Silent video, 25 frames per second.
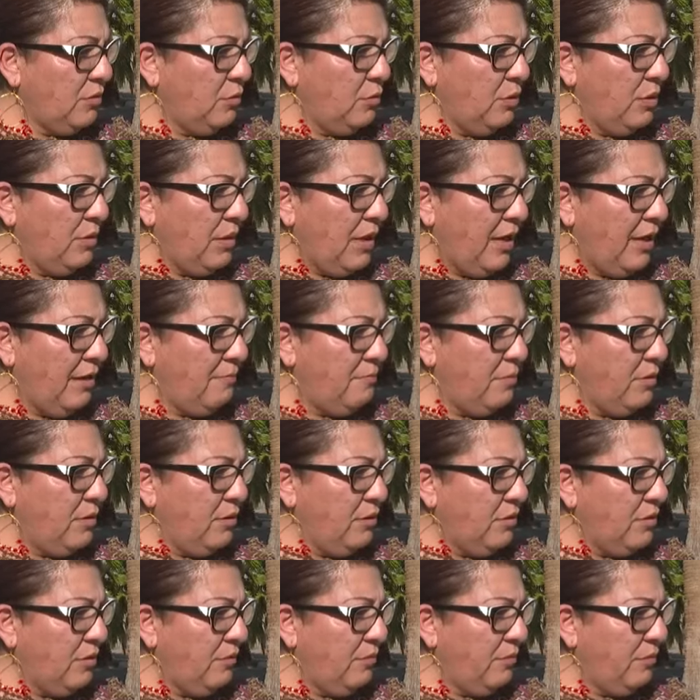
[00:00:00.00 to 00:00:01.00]
We have been
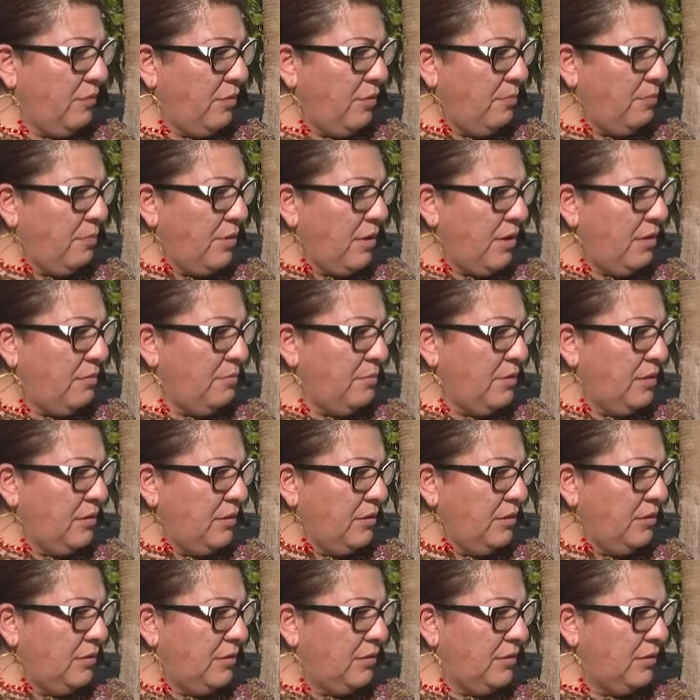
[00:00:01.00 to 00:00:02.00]
looking for
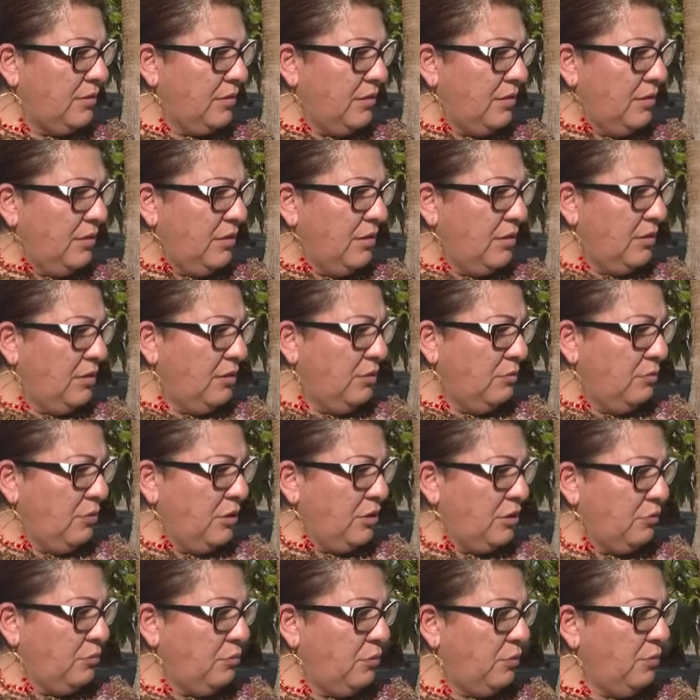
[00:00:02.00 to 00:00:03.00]
apartments,
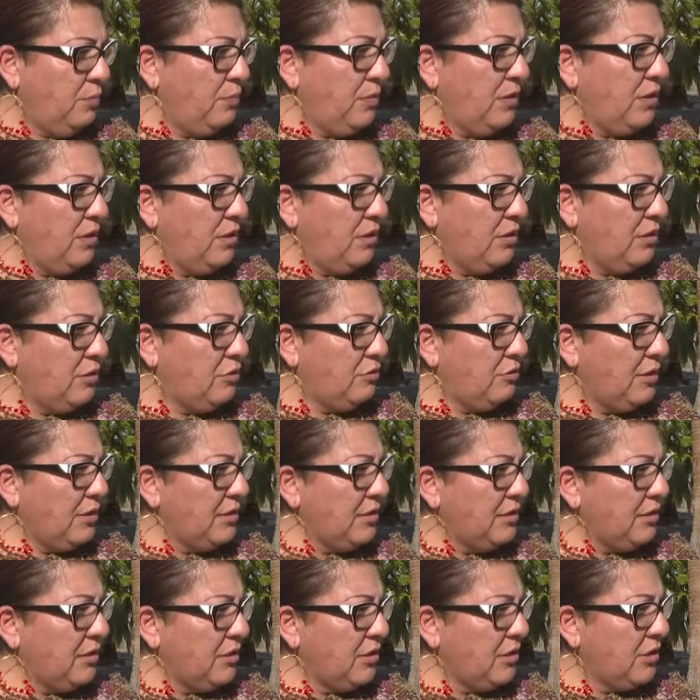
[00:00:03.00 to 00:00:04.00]
which would be a
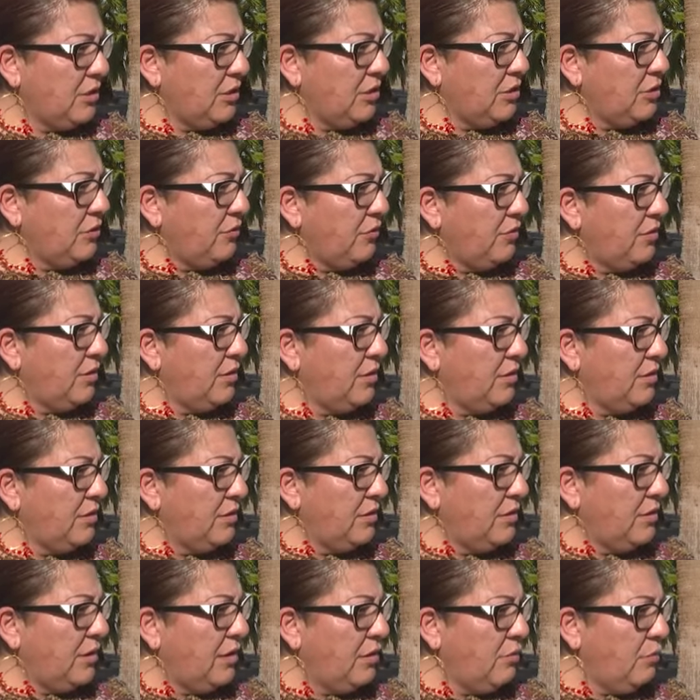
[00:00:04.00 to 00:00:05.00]
drastic change for
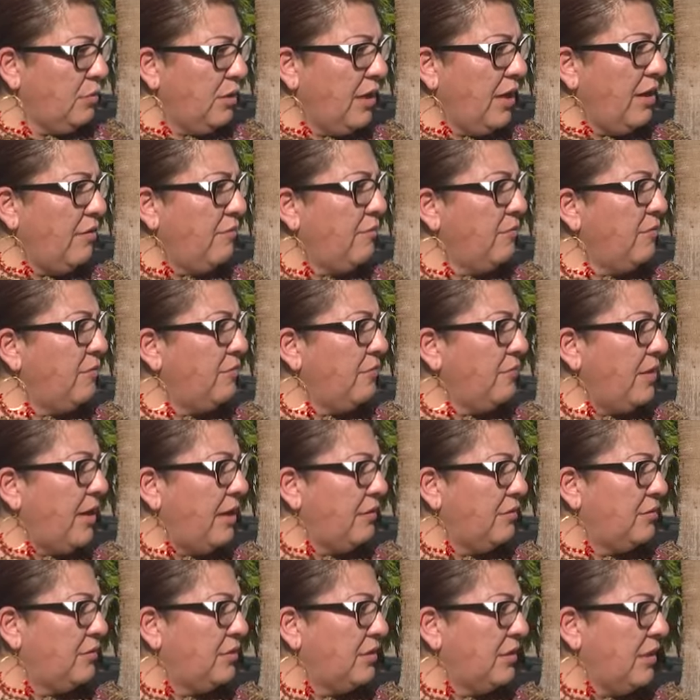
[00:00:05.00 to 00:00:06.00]
us, and we haven't
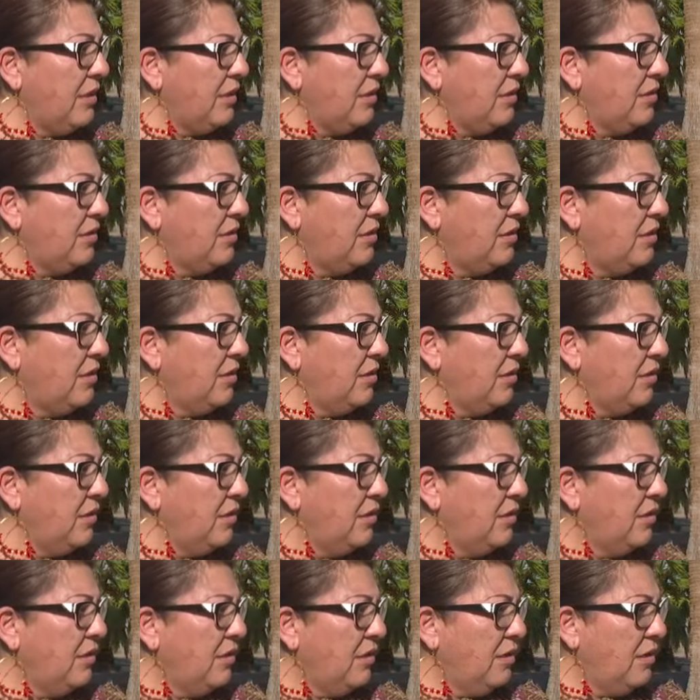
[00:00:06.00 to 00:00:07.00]
found anything
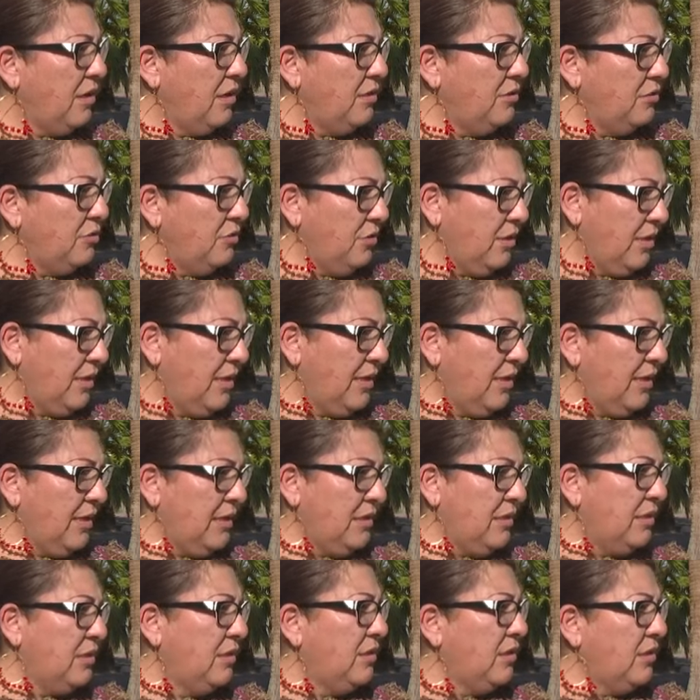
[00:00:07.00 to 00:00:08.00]
under like
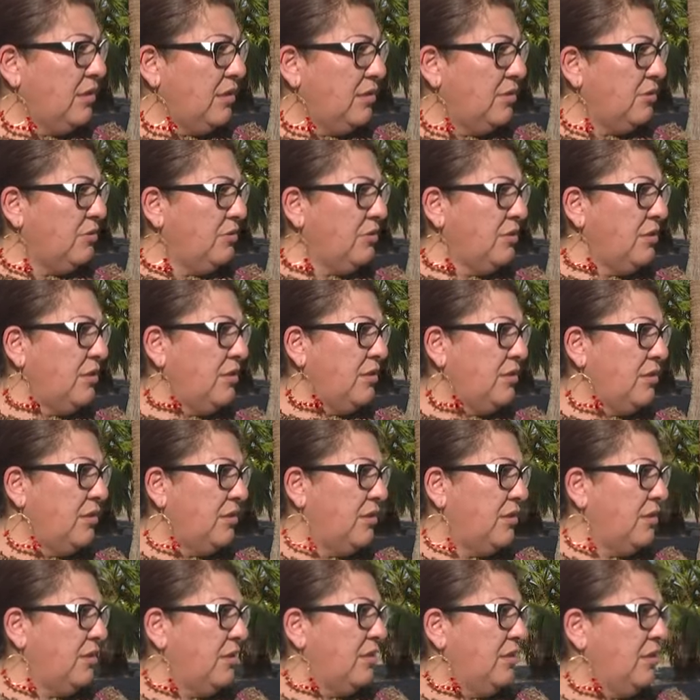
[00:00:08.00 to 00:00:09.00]
1800.
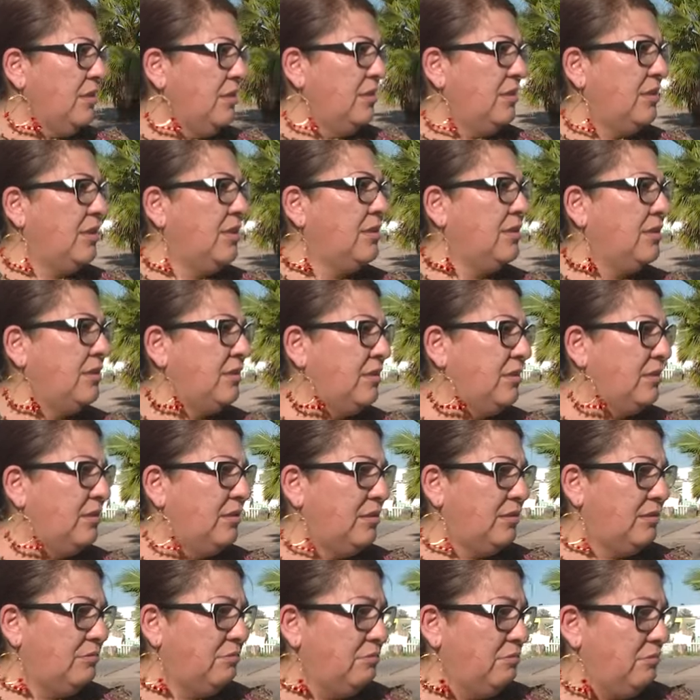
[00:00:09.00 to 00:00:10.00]

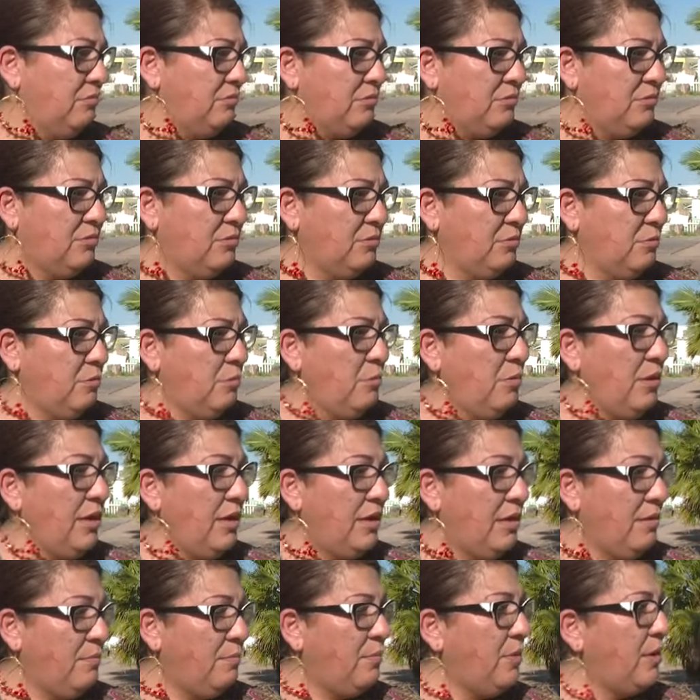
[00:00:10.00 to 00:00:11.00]
That's
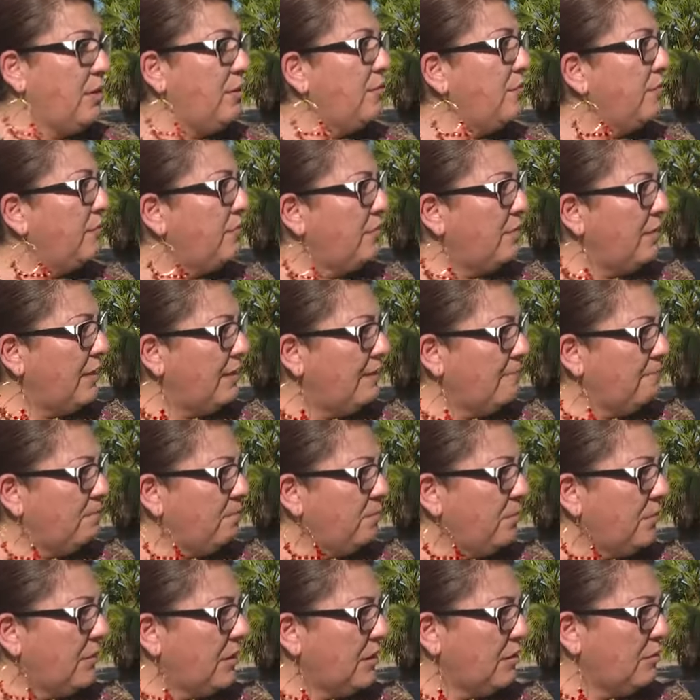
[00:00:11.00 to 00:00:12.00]
way above
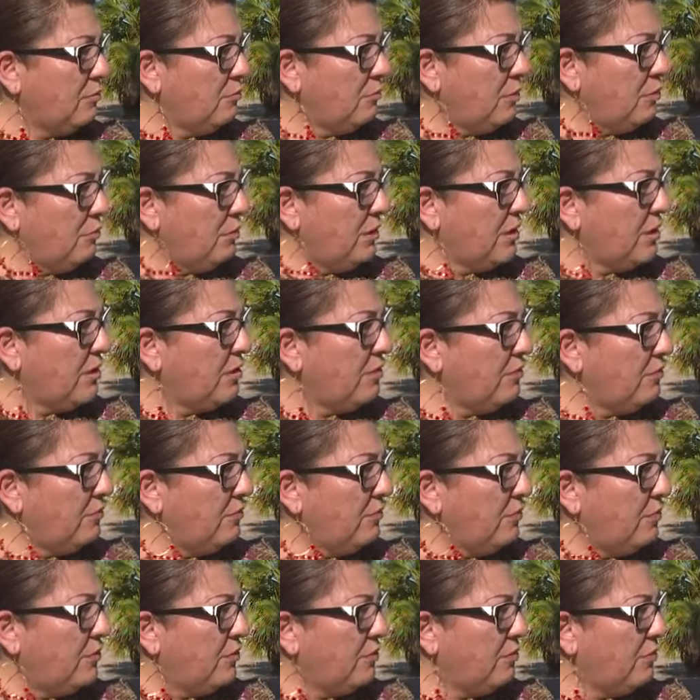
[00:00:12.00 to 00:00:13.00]
what we can
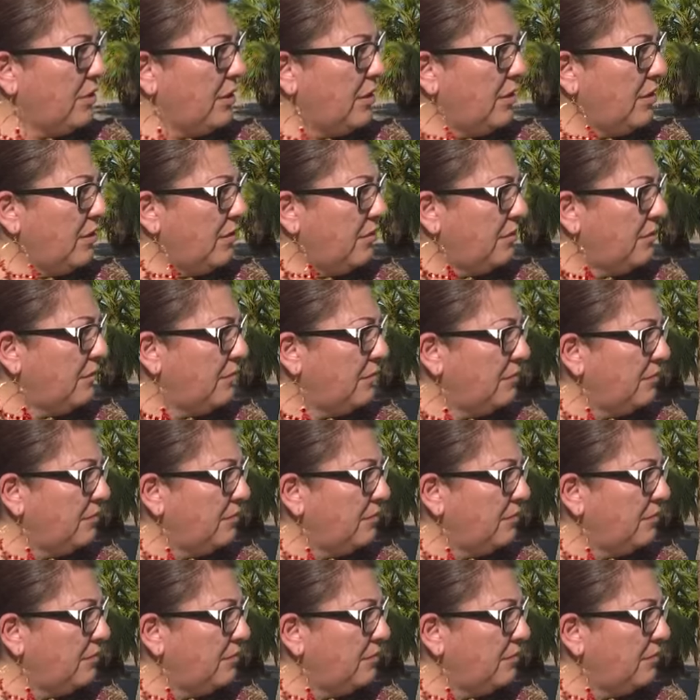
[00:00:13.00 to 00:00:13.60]
afford right now.